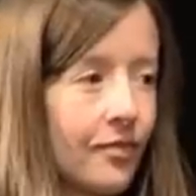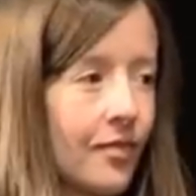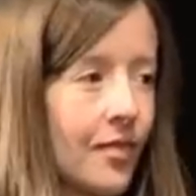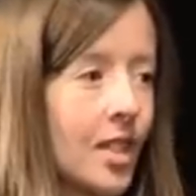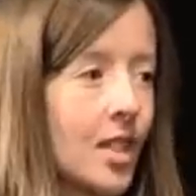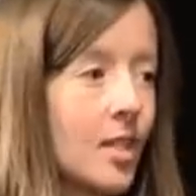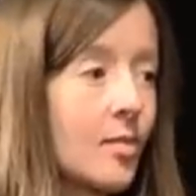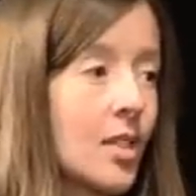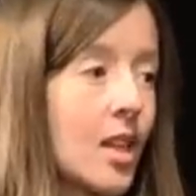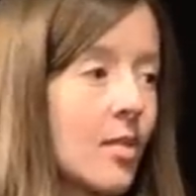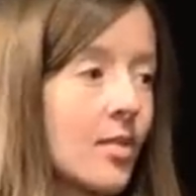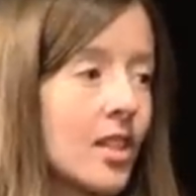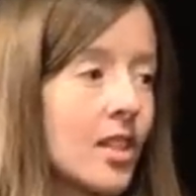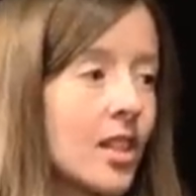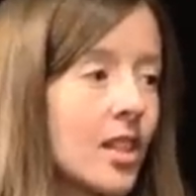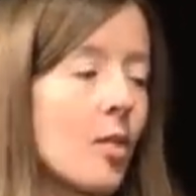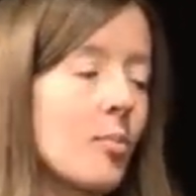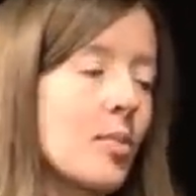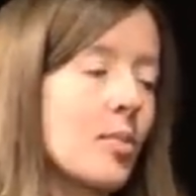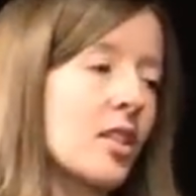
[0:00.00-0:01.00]
Sometimes it
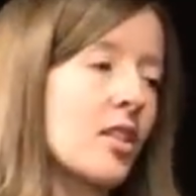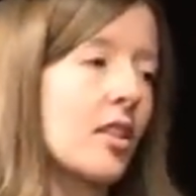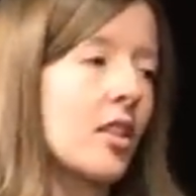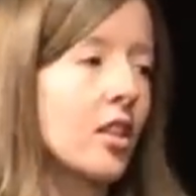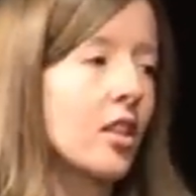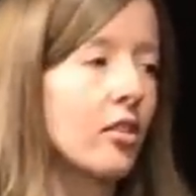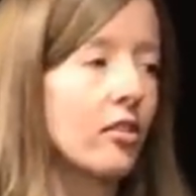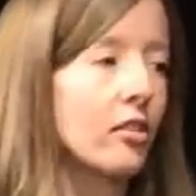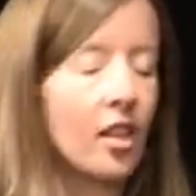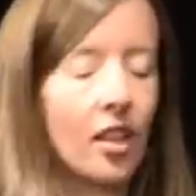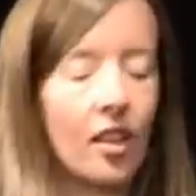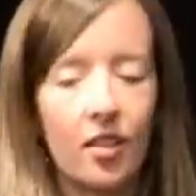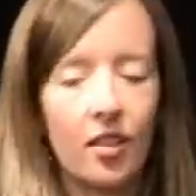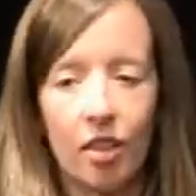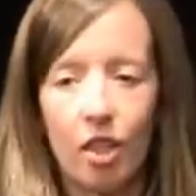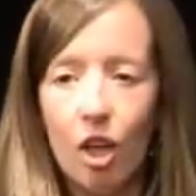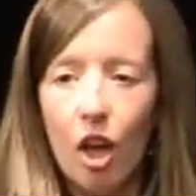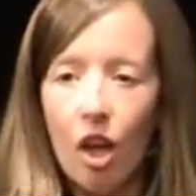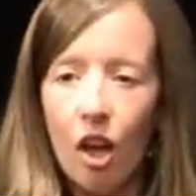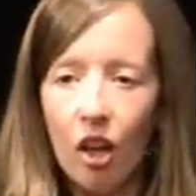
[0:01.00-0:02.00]
helps to think of it as
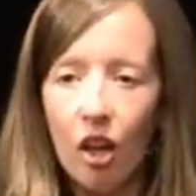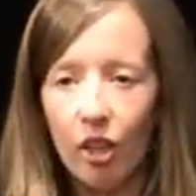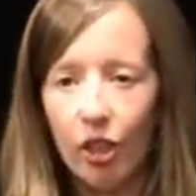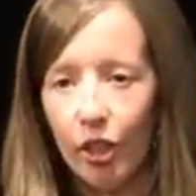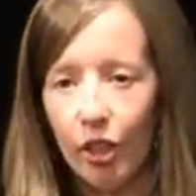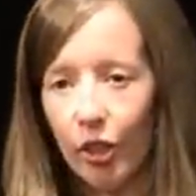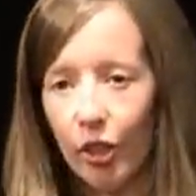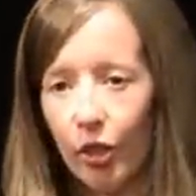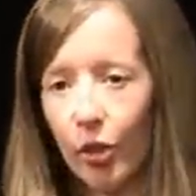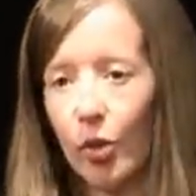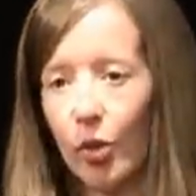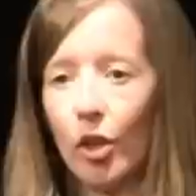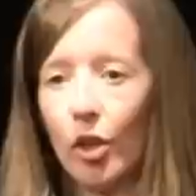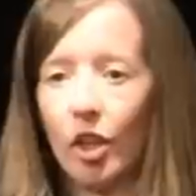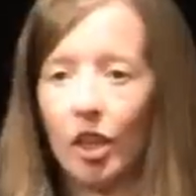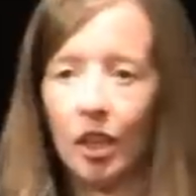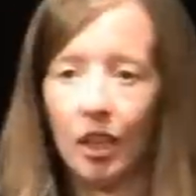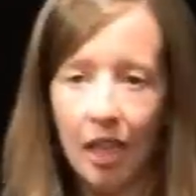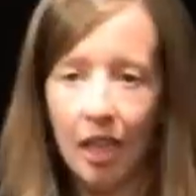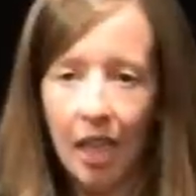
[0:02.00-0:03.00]
a color or
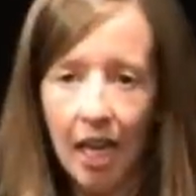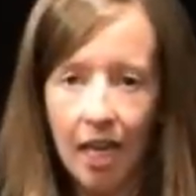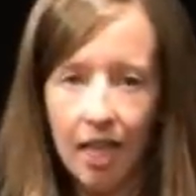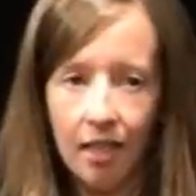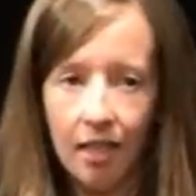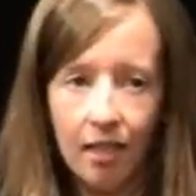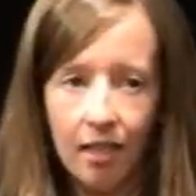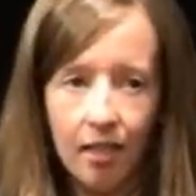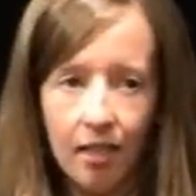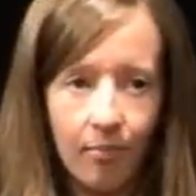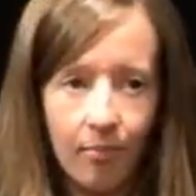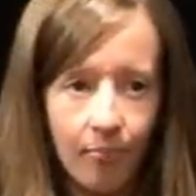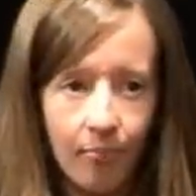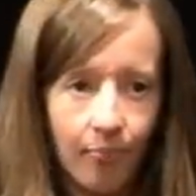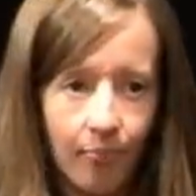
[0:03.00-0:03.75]
a light.